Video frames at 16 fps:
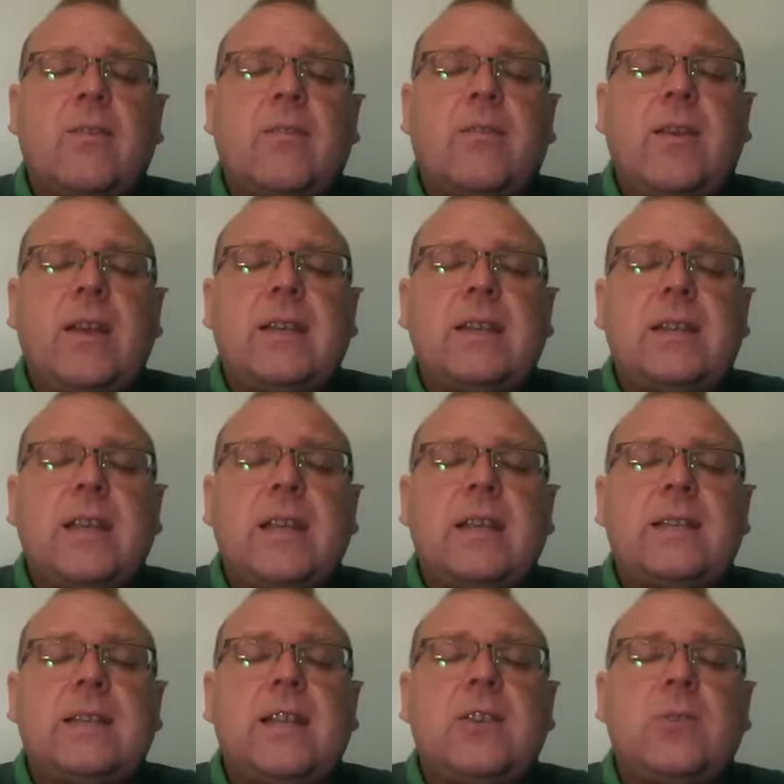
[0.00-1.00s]
Facing the
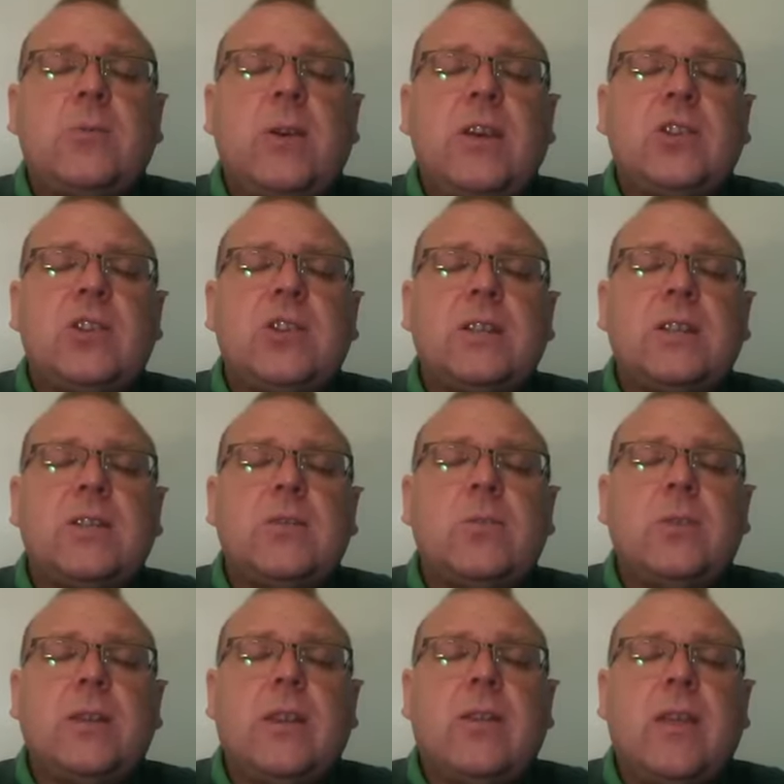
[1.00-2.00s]
situations,
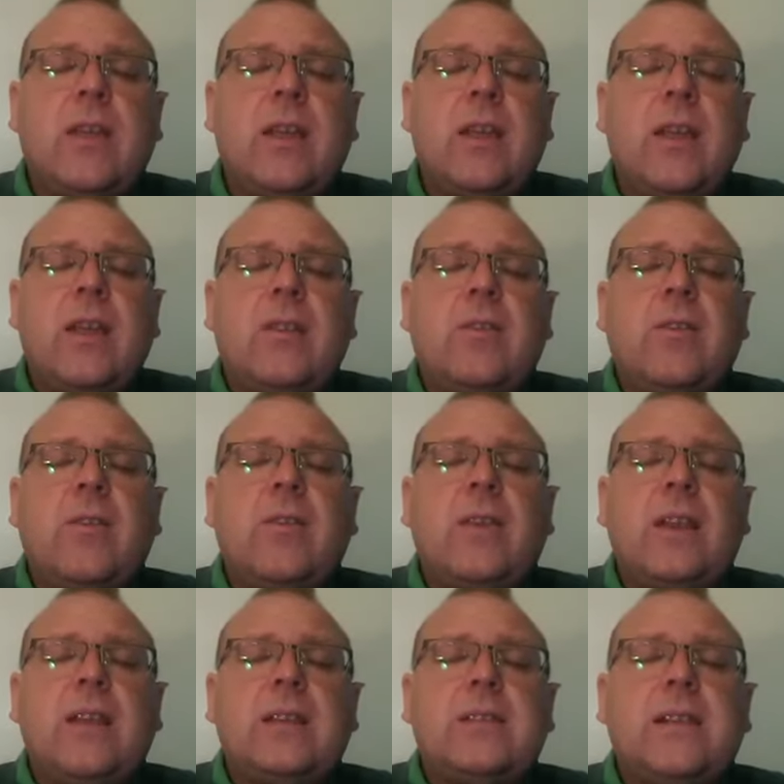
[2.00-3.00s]
Lord, and the
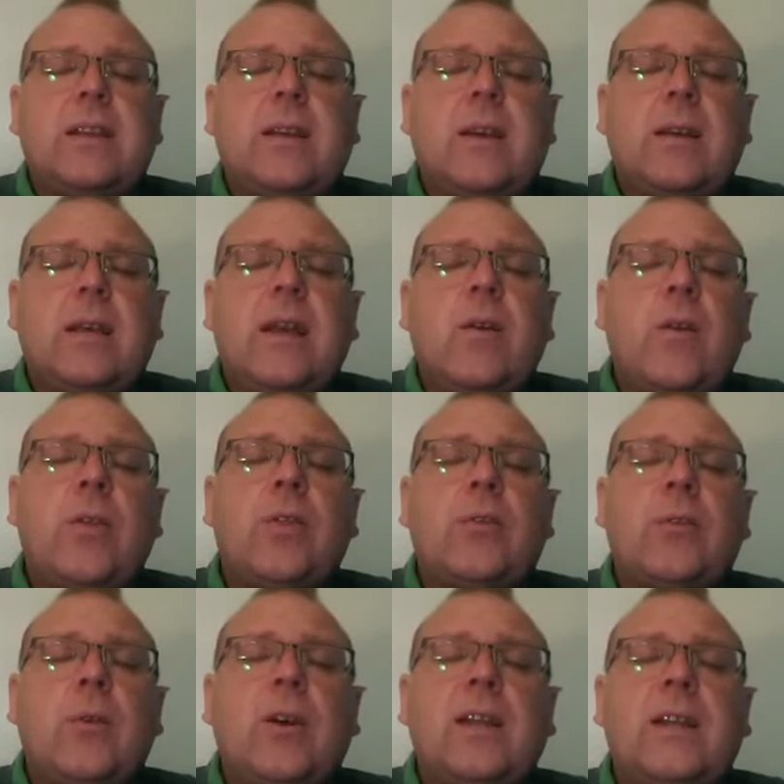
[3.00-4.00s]
things that I'm going
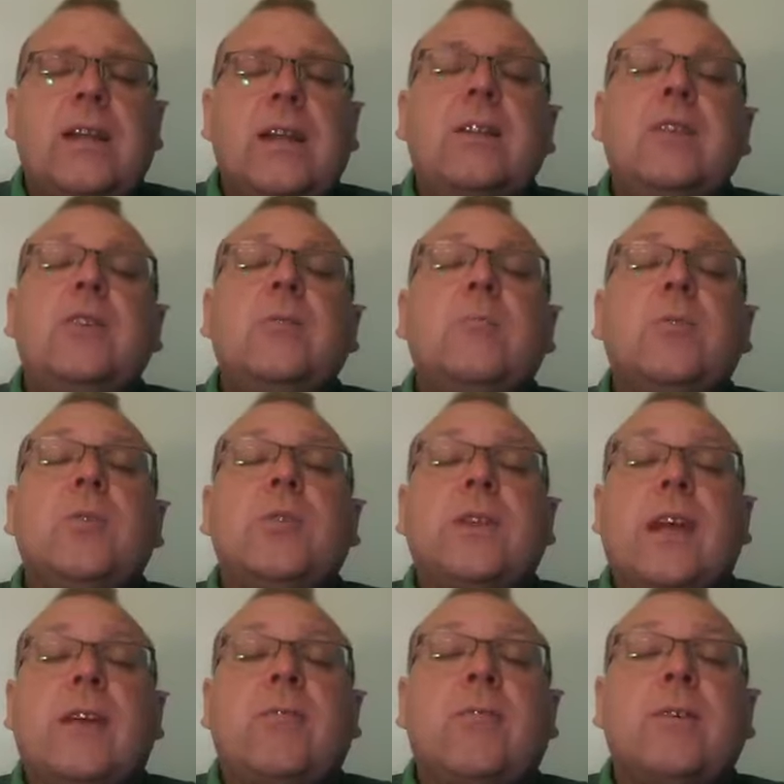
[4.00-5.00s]
through, I need you more than
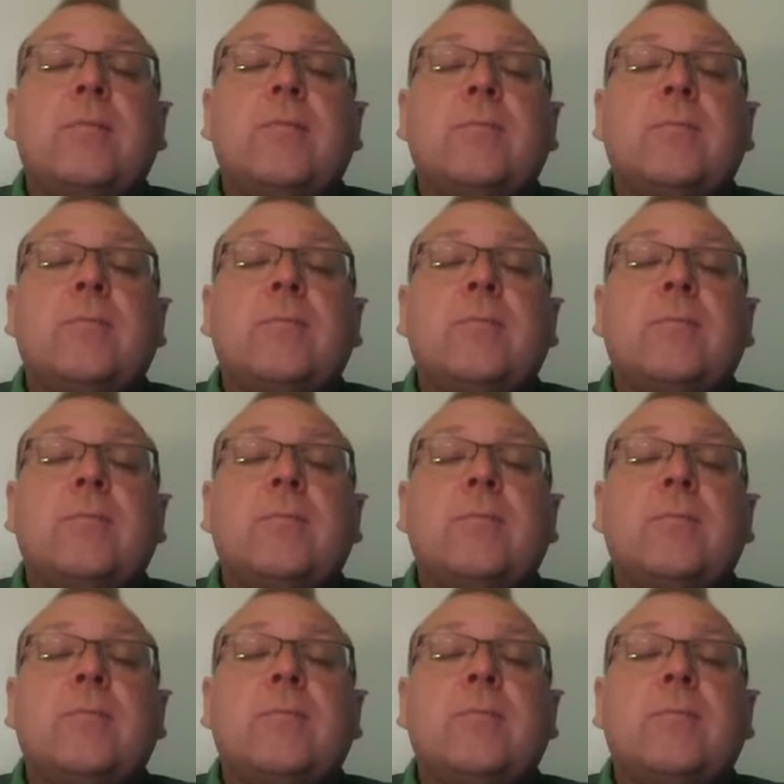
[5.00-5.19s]
ever.